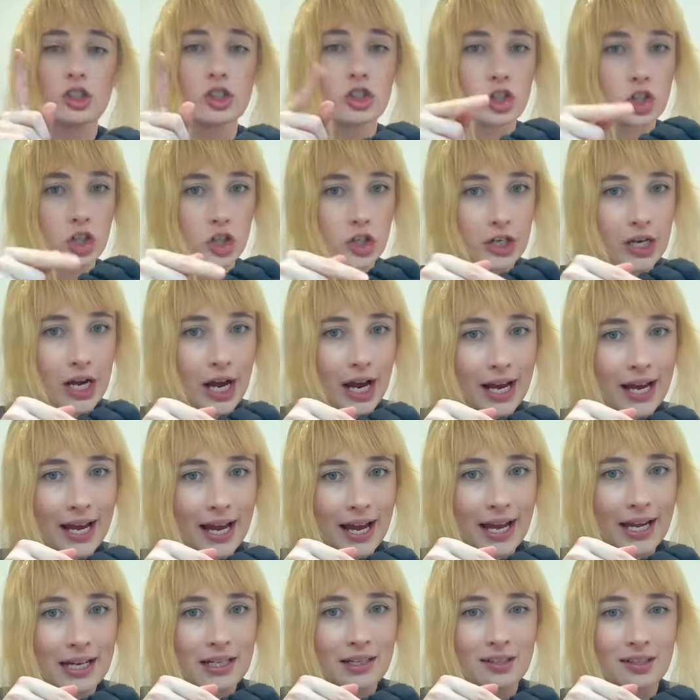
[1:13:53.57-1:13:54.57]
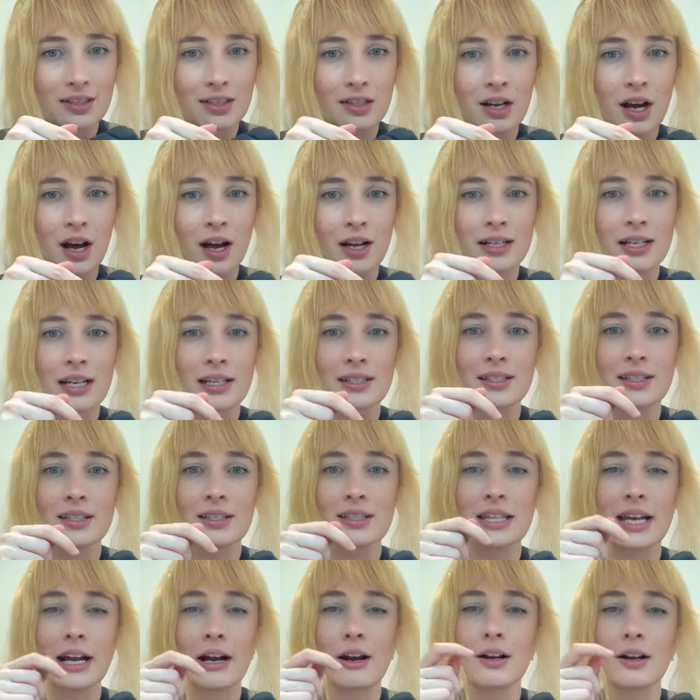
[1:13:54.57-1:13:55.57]
GIA does not
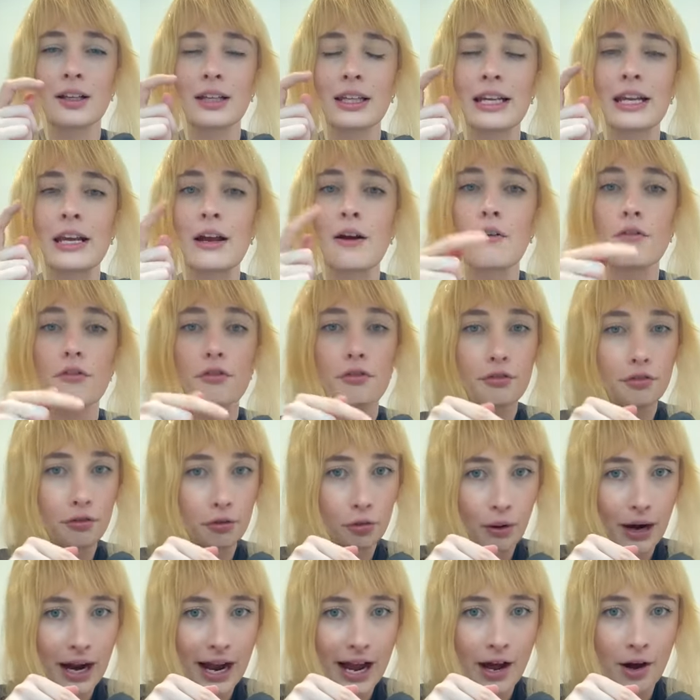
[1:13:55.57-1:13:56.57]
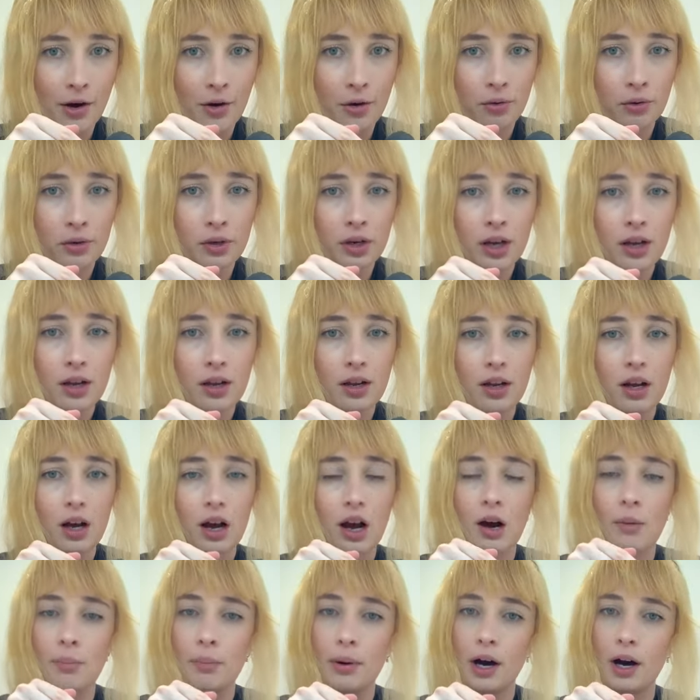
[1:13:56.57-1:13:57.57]
necessarily frown
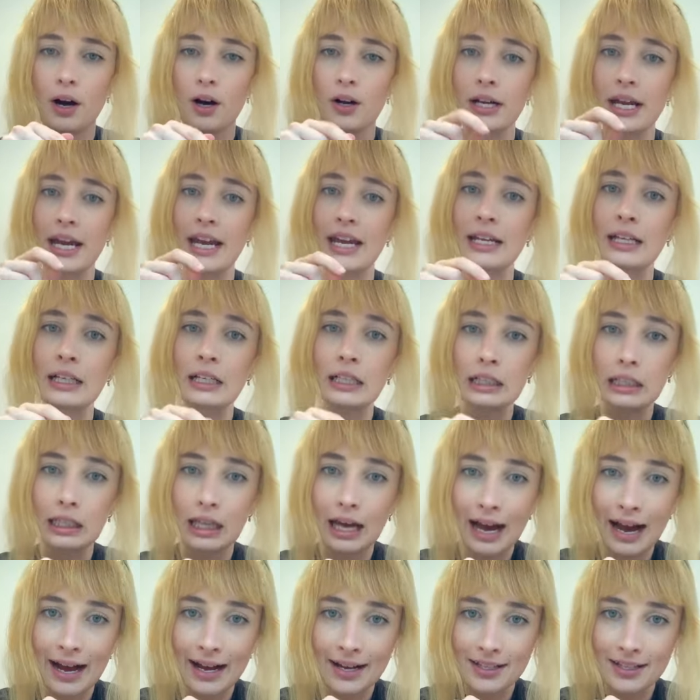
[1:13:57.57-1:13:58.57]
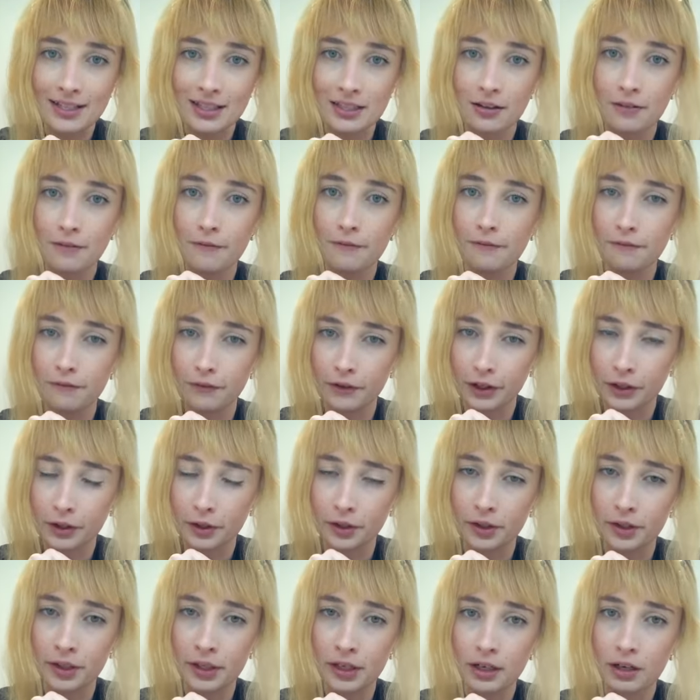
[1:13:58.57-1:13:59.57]
upon a glass
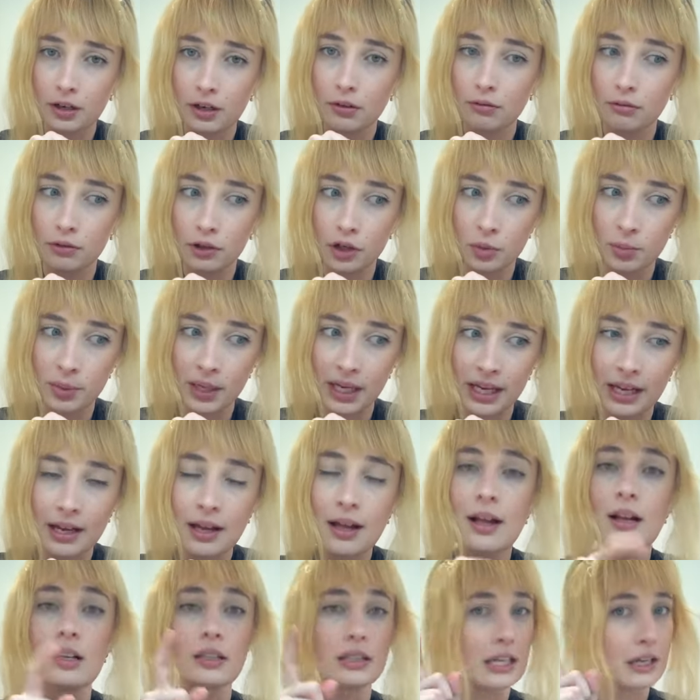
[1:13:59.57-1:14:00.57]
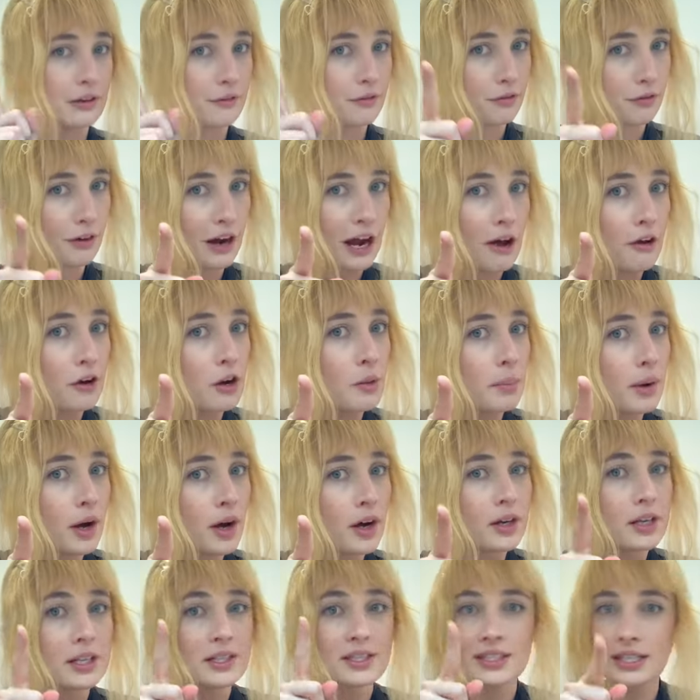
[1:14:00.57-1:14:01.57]
filled ruby. They frown
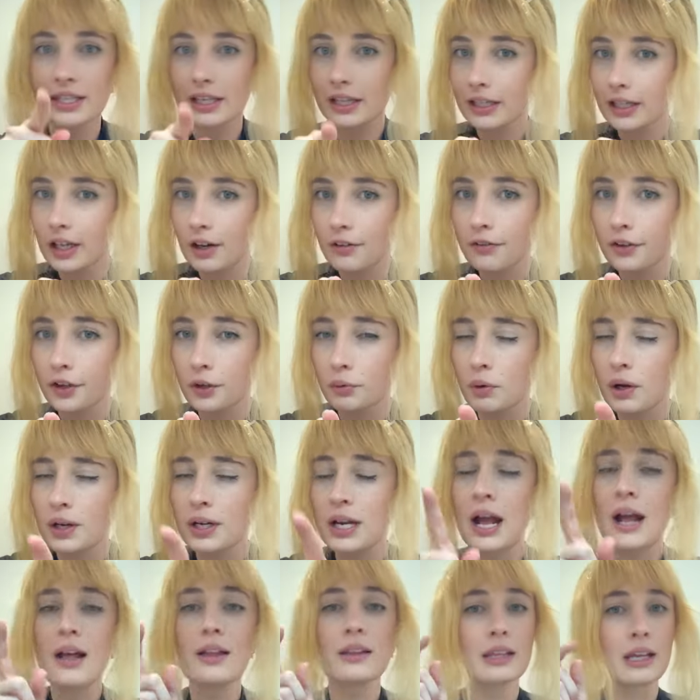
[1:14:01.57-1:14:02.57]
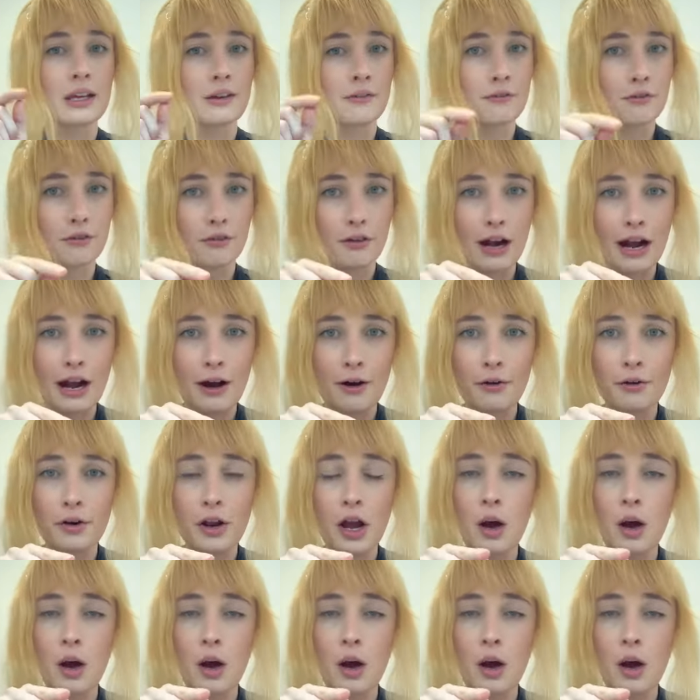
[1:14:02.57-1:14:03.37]
upon a silica filled one, they frown